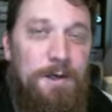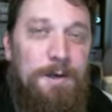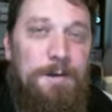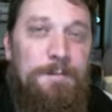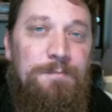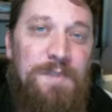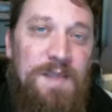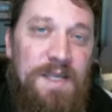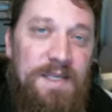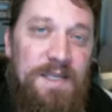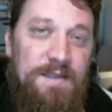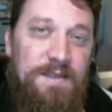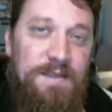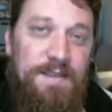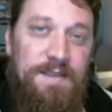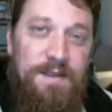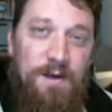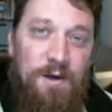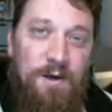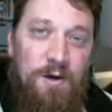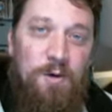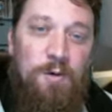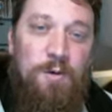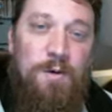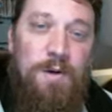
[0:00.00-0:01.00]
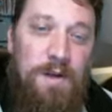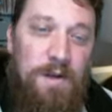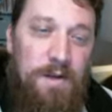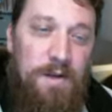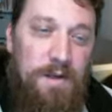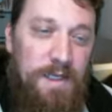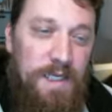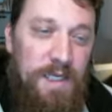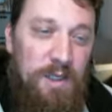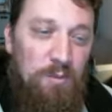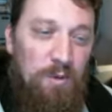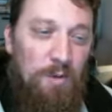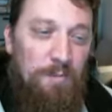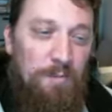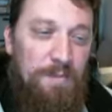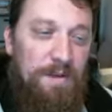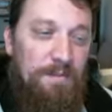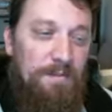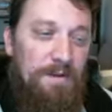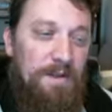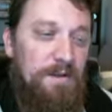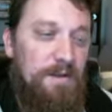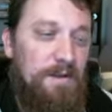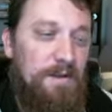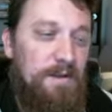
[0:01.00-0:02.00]
and so he will be
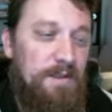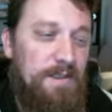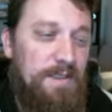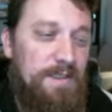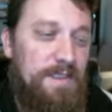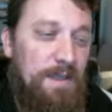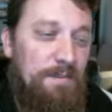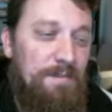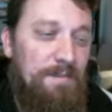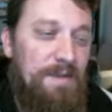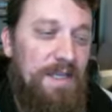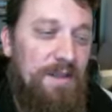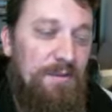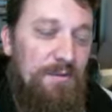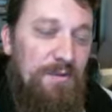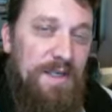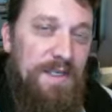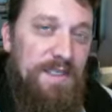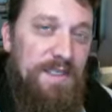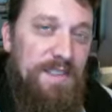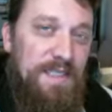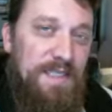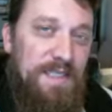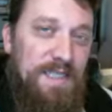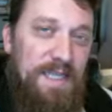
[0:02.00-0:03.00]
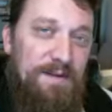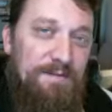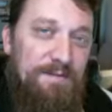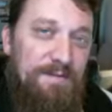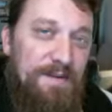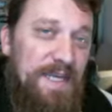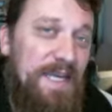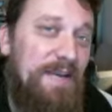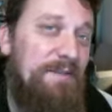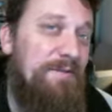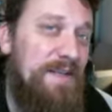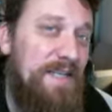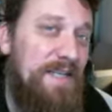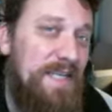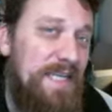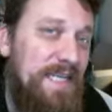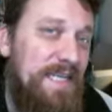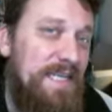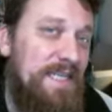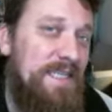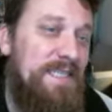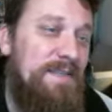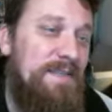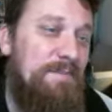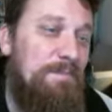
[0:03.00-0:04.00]
able to summon in things that if he if he
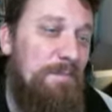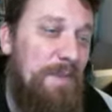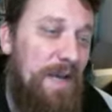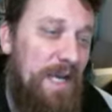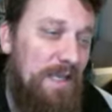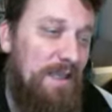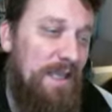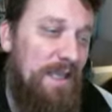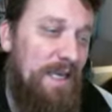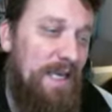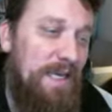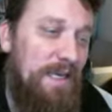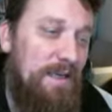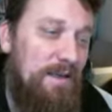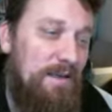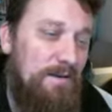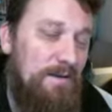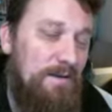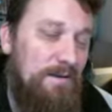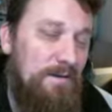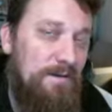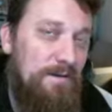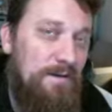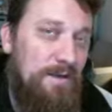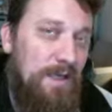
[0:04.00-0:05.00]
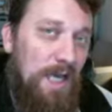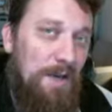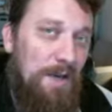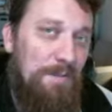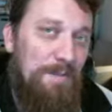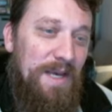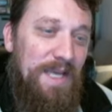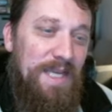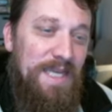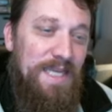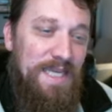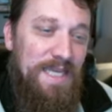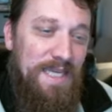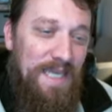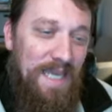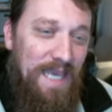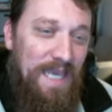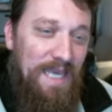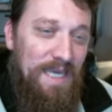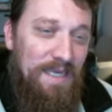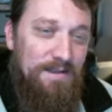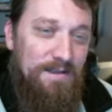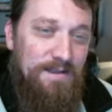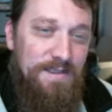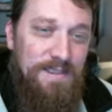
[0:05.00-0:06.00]
needs melee combat, he
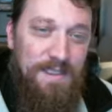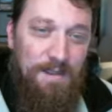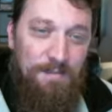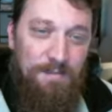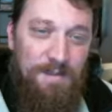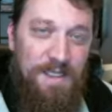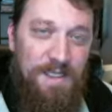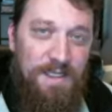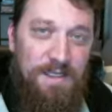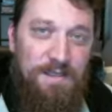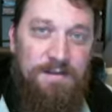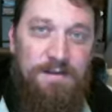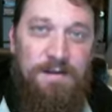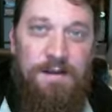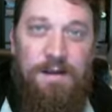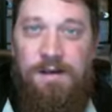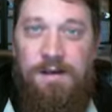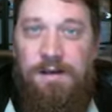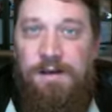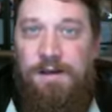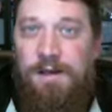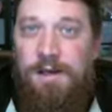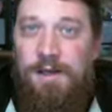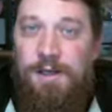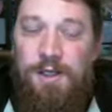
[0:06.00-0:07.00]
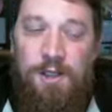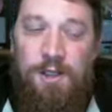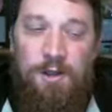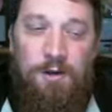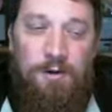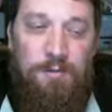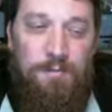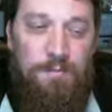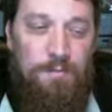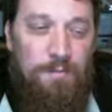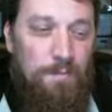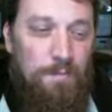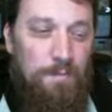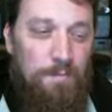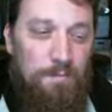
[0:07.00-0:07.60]
can summon in, you know,